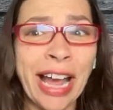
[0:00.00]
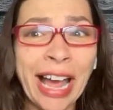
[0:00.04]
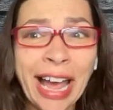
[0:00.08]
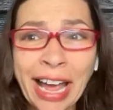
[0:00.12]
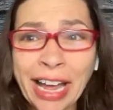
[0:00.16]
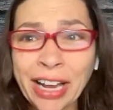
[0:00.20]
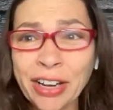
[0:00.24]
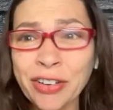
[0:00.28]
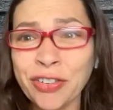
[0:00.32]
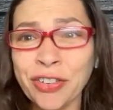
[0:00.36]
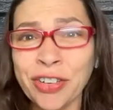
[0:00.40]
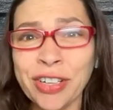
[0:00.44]

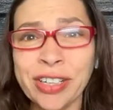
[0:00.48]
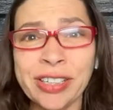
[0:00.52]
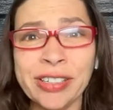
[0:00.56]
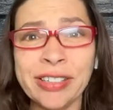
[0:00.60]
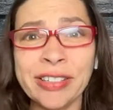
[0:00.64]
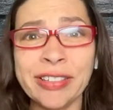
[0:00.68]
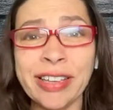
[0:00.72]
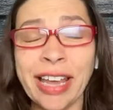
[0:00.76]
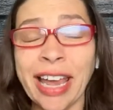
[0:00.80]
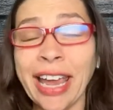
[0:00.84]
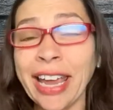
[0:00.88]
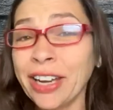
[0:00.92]

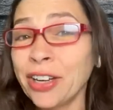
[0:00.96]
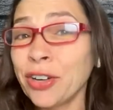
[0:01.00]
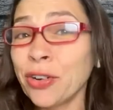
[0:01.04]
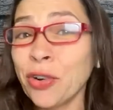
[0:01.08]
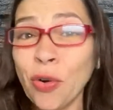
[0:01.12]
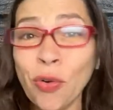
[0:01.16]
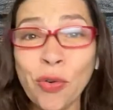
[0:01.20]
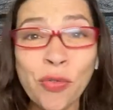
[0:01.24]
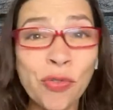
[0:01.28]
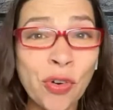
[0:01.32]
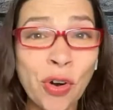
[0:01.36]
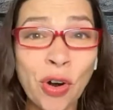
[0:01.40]
actions and your
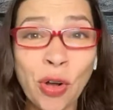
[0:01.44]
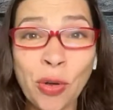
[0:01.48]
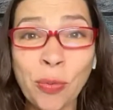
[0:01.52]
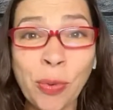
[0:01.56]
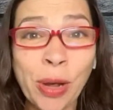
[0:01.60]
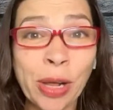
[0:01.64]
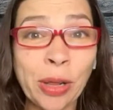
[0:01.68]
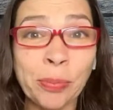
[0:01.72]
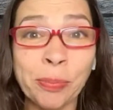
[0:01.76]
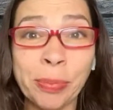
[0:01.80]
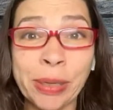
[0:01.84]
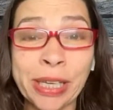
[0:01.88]
overall
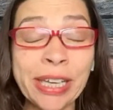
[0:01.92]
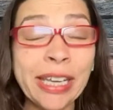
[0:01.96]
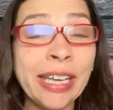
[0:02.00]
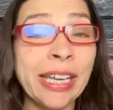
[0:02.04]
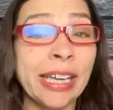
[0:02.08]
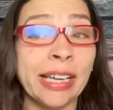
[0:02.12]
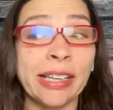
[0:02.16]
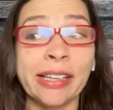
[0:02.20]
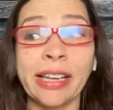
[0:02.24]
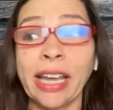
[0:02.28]
well being.